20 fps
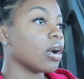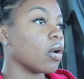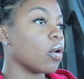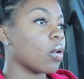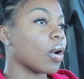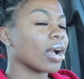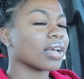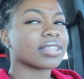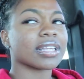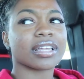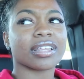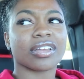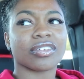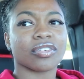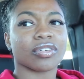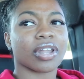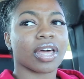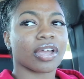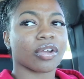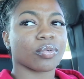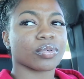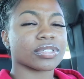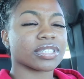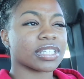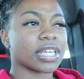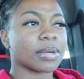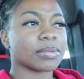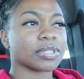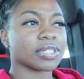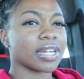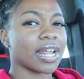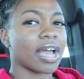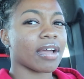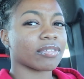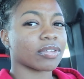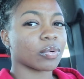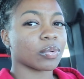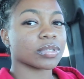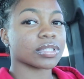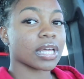Or I think they're doing, like, a reception
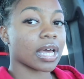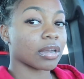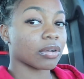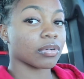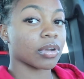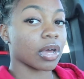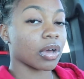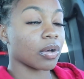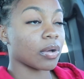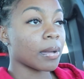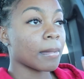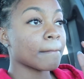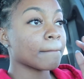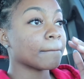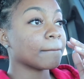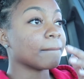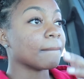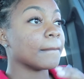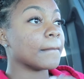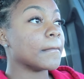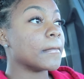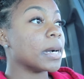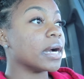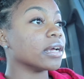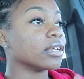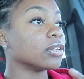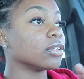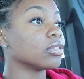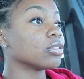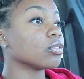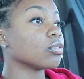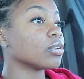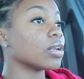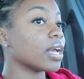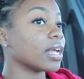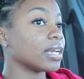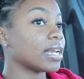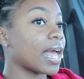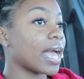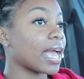afterwards. I don't know. But through
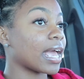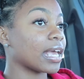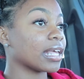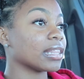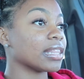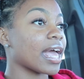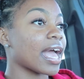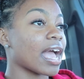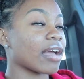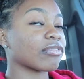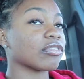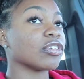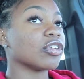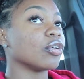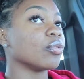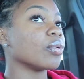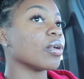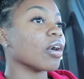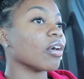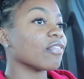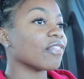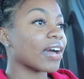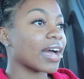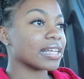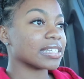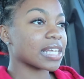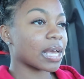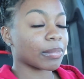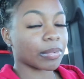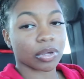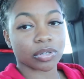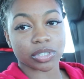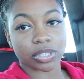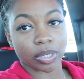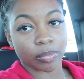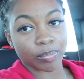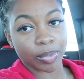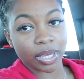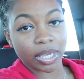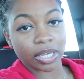that day, the afternoon, we're going to find time to go to
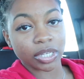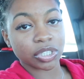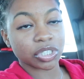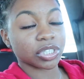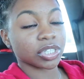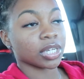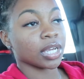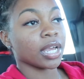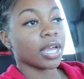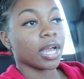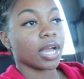the beach.